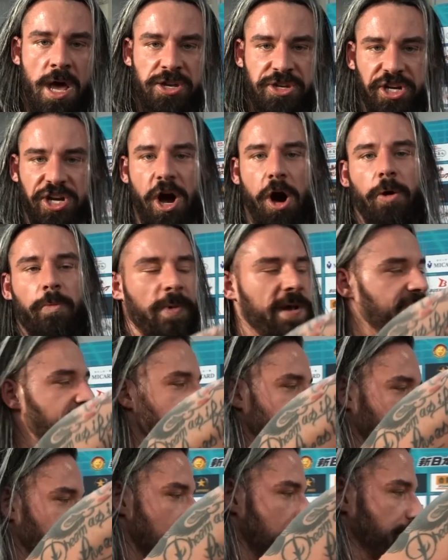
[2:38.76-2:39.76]
to go and win
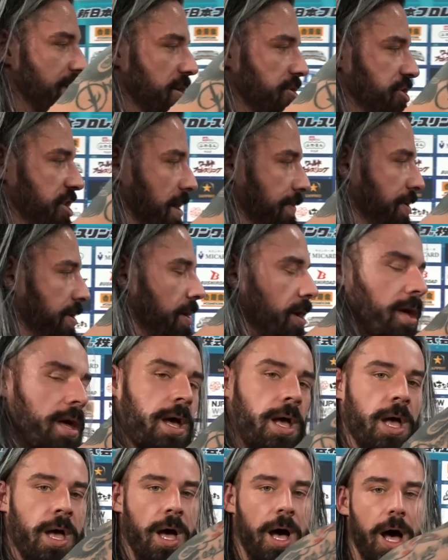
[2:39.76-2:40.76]
that championship.
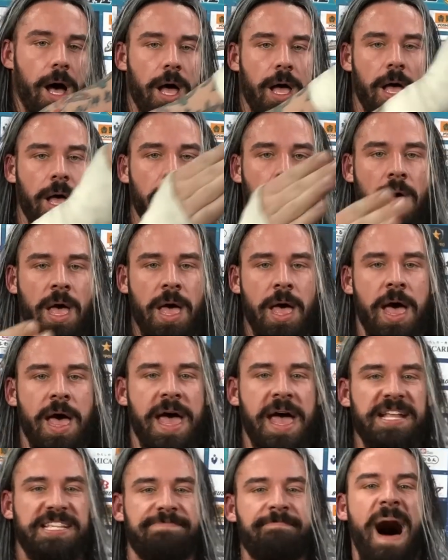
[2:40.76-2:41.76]
Huh?
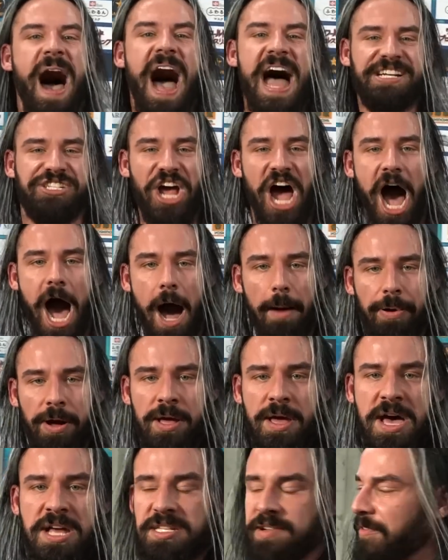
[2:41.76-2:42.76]
It's my job
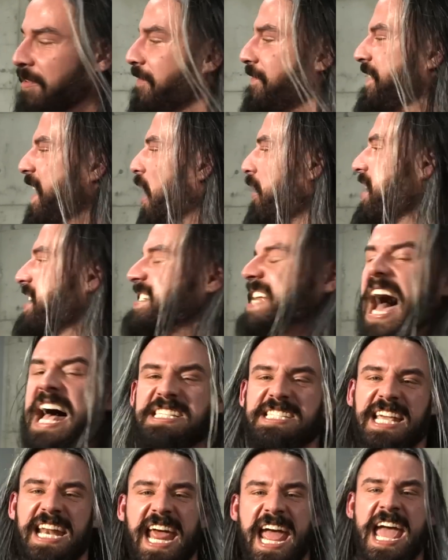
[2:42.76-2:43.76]
to fulfill the
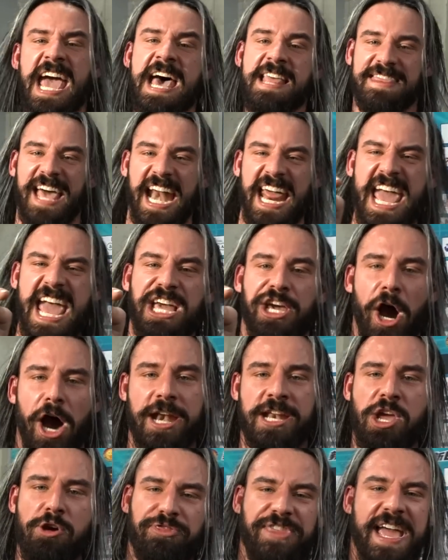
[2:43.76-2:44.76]
destiny that he
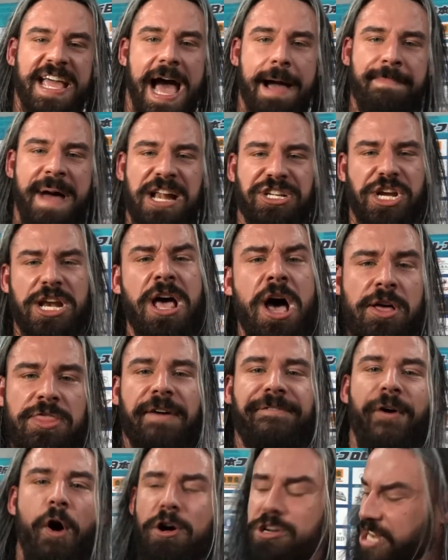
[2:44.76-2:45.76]
couldn't. You think I mentioned
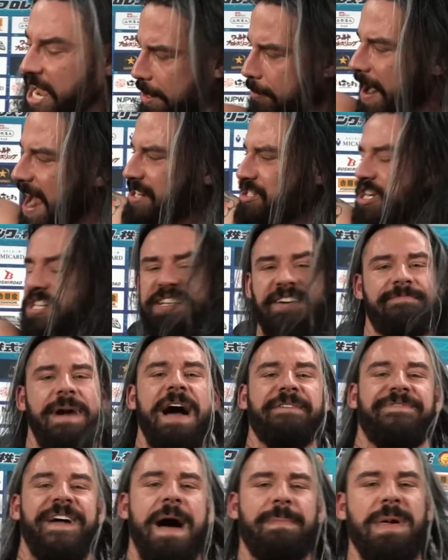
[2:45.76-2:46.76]
the four generations of
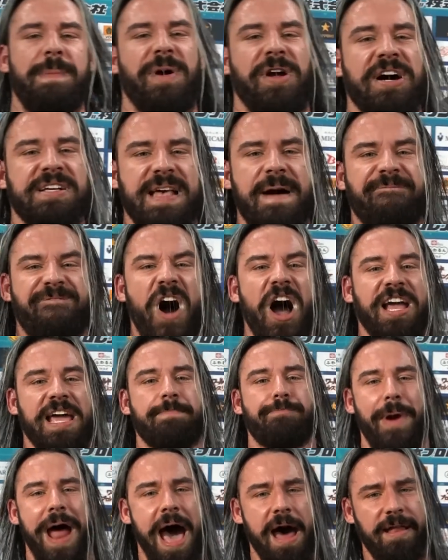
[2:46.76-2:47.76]
my family because I'm
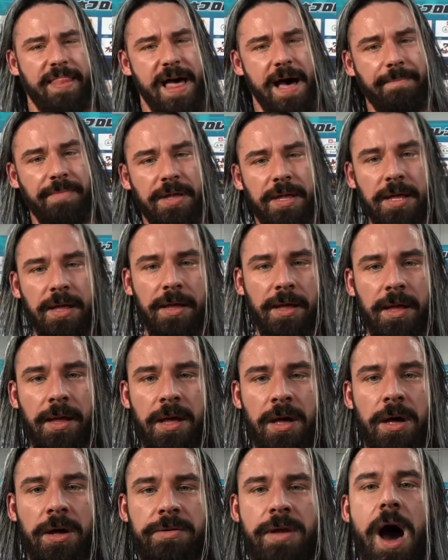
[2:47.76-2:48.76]
fucking proud of them?
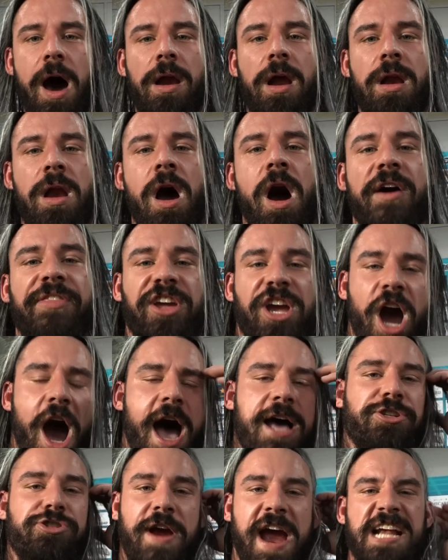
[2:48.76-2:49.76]
No, no, no, on the
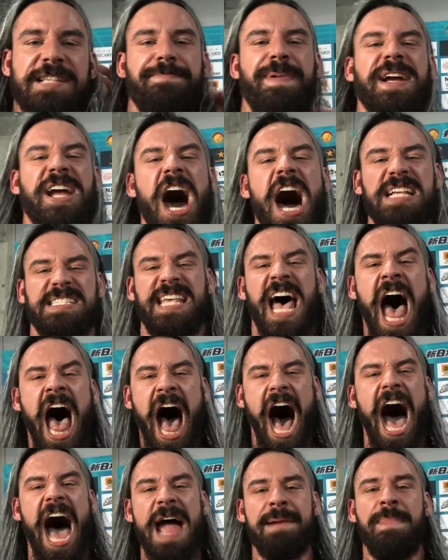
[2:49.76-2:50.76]
contrary, it's because
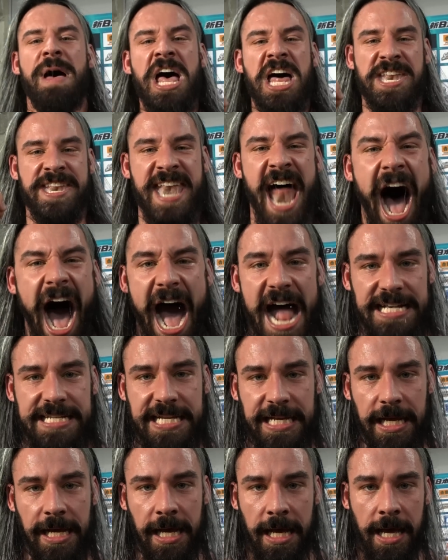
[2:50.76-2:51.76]
I'm
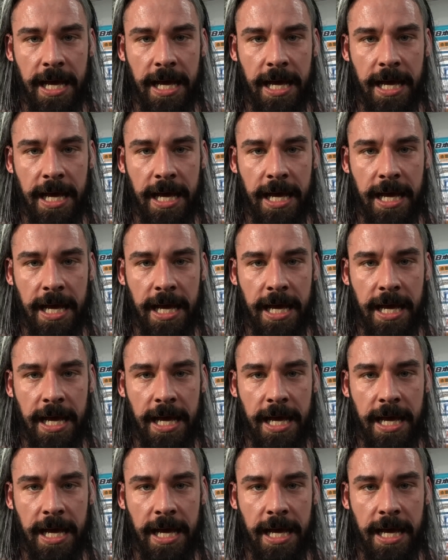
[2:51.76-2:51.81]
not.